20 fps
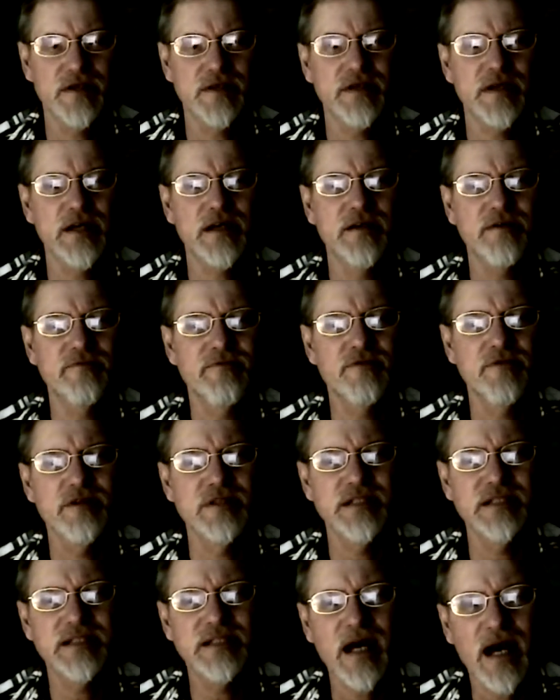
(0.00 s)
I thank you for
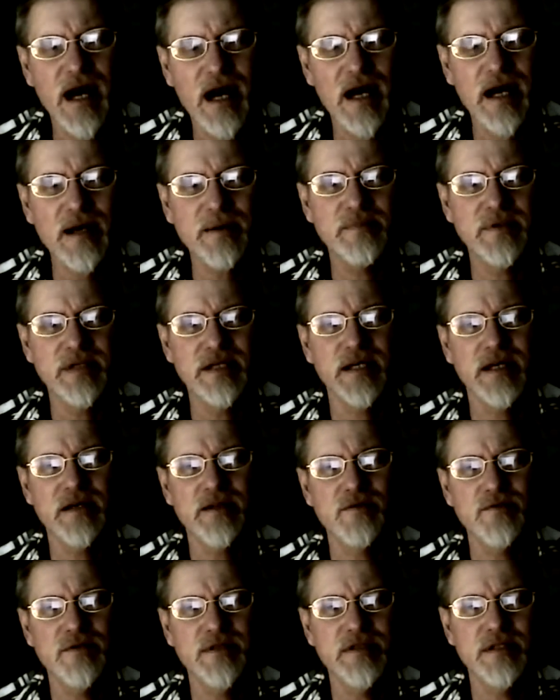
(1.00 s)
this time
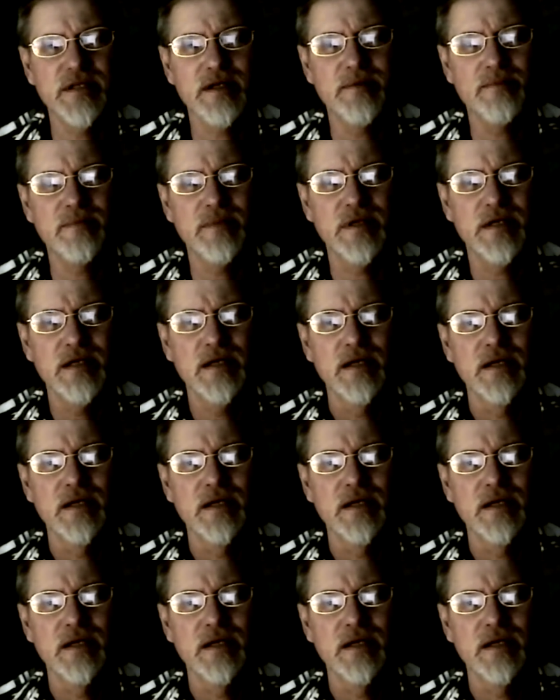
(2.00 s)
together with them.